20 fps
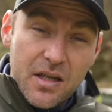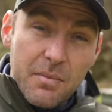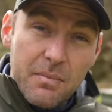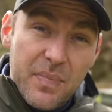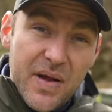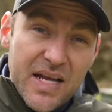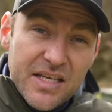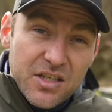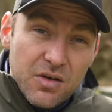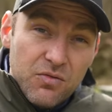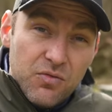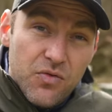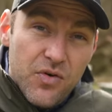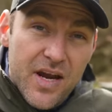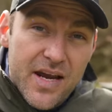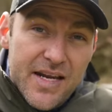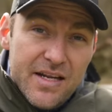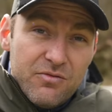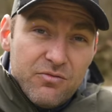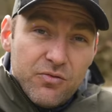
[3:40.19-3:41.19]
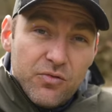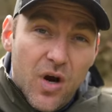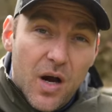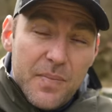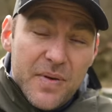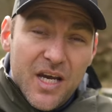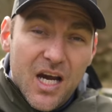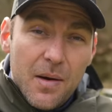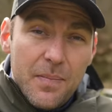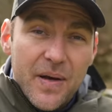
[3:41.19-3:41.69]
the bees are really
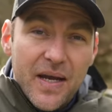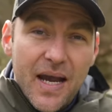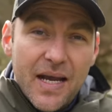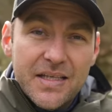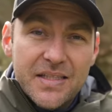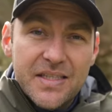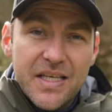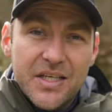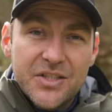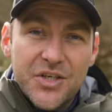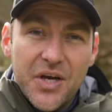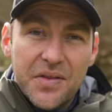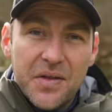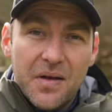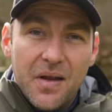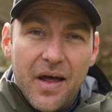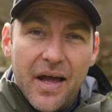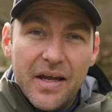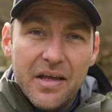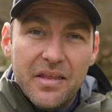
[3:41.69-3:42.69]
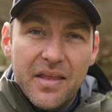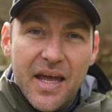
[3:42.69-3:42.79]
rubbing up against each other like